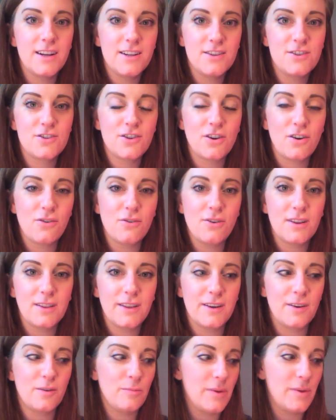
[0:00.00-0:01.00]
it show a
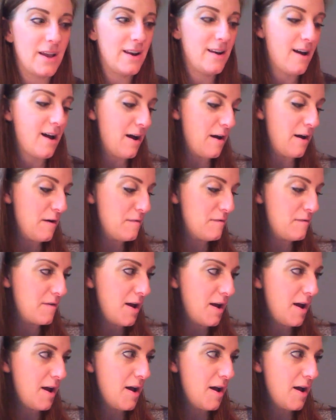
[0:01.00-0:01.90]
little bit of